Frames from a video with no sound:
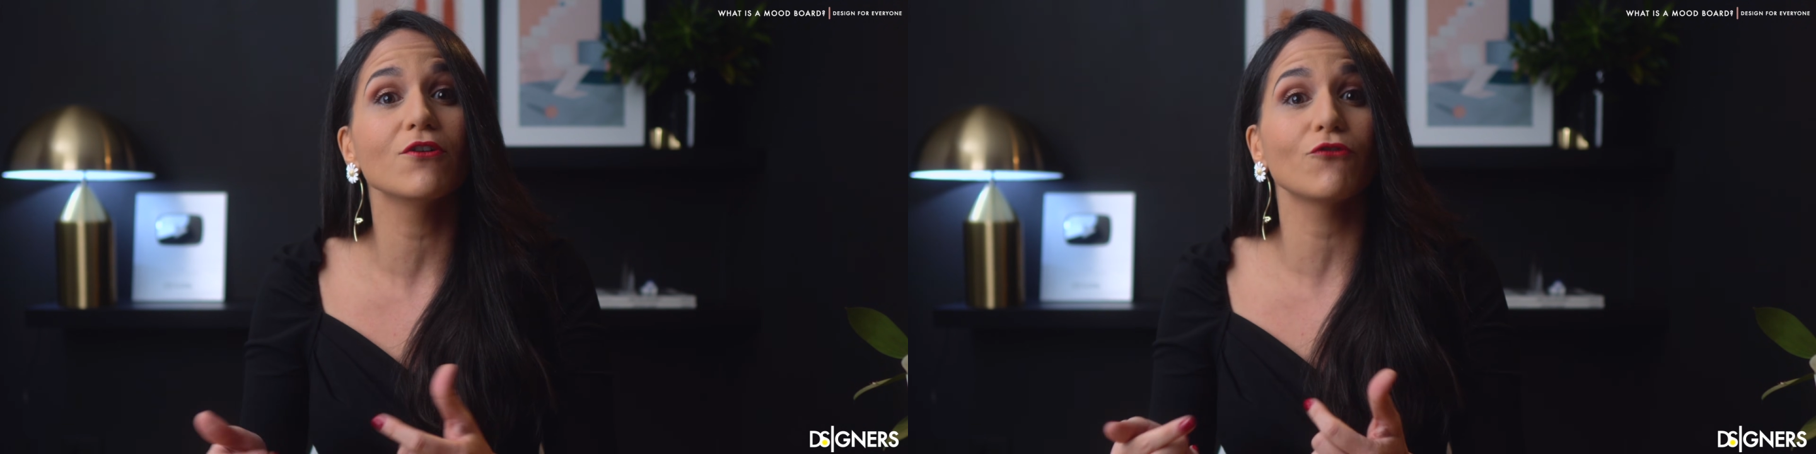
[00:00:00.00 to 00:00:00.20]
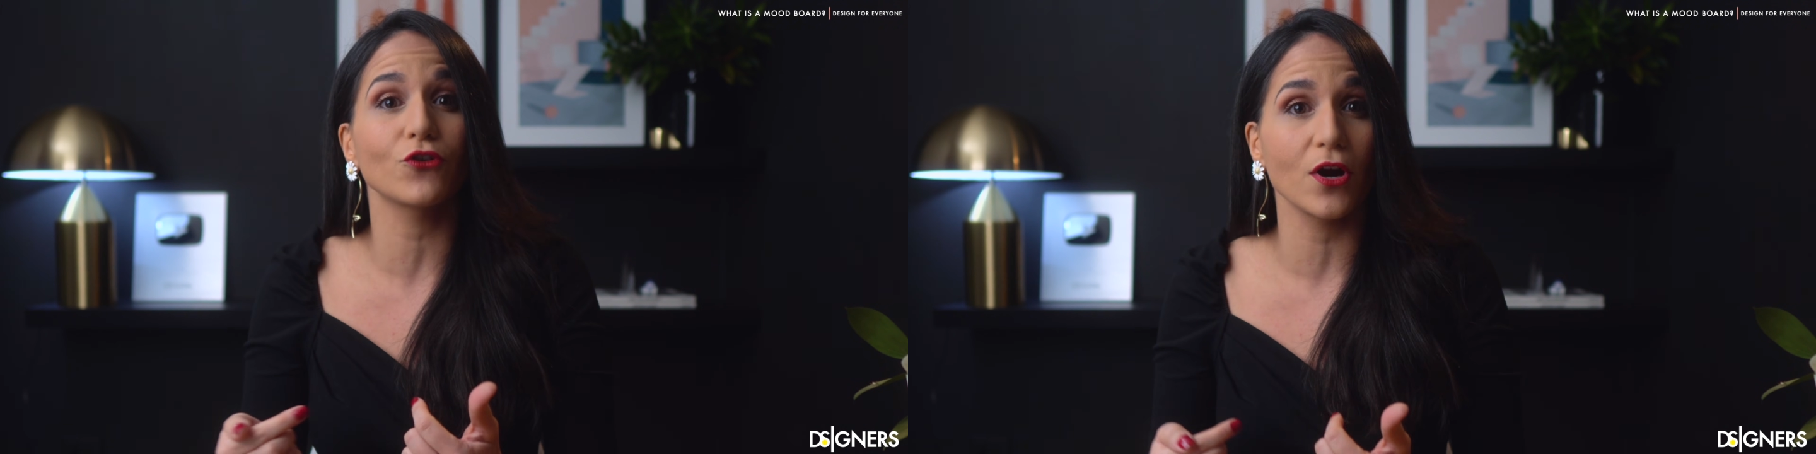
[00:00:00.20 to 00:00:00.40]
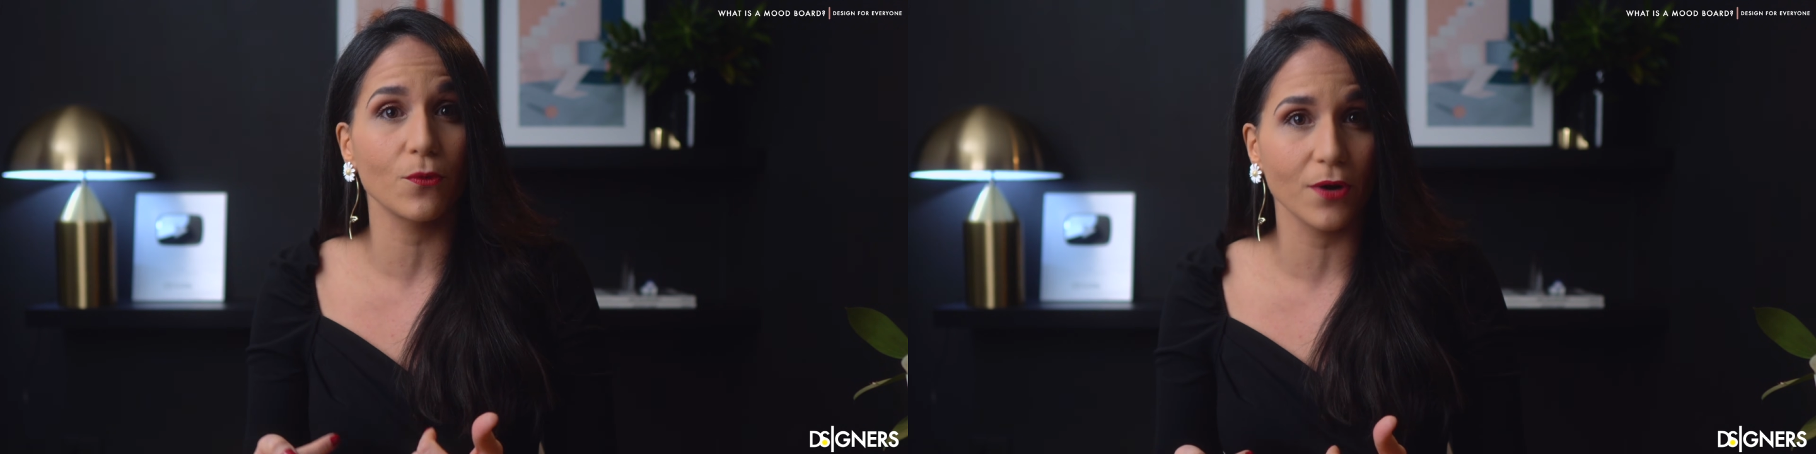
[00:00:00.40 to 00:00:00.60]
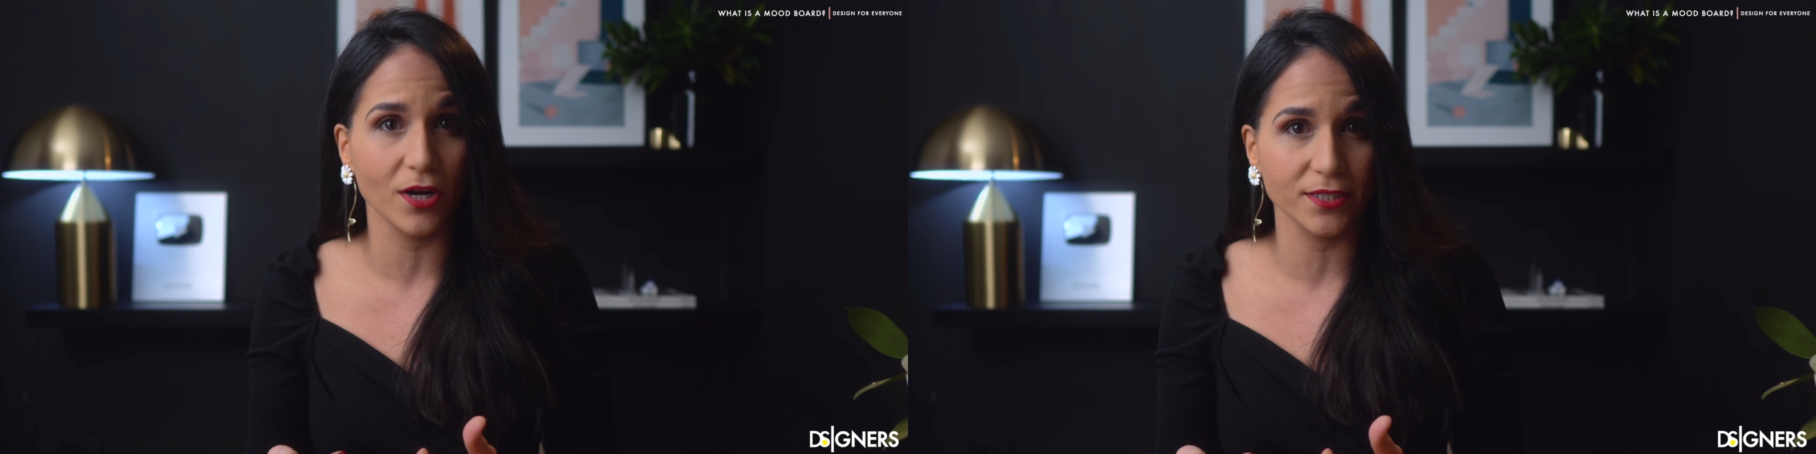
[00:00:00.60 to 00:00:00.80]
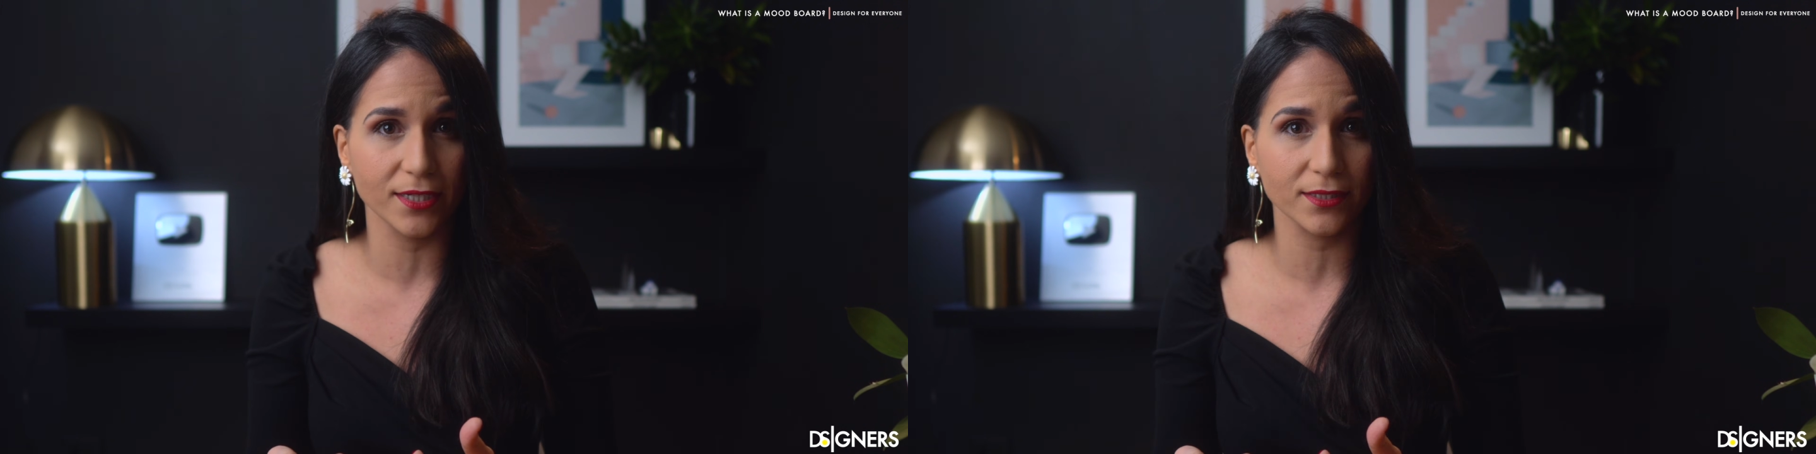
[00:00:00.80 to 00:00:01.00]
for our
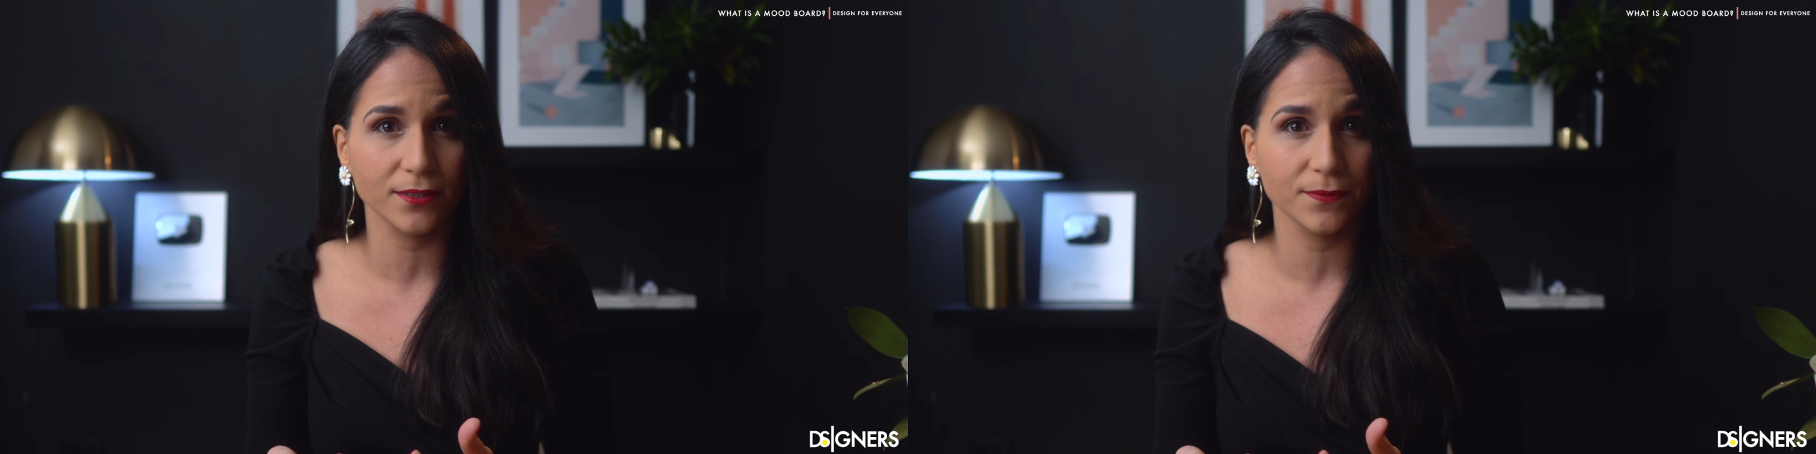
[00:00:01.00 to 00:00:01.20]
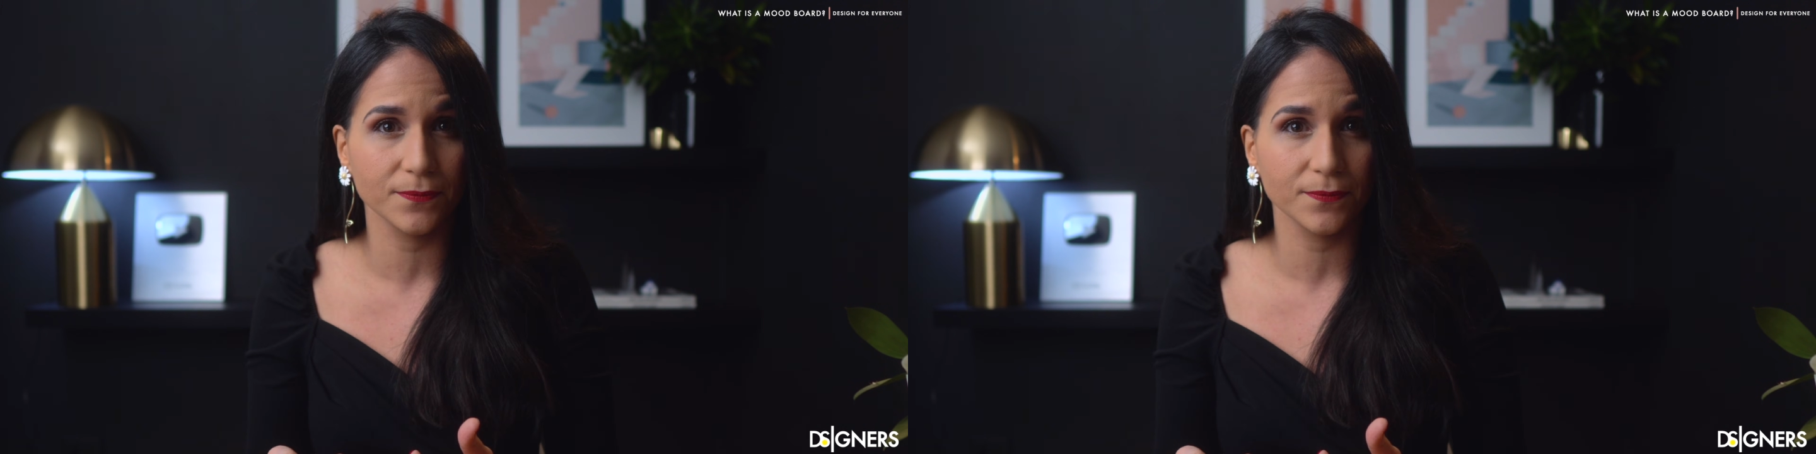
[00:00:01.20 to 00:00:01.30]
project.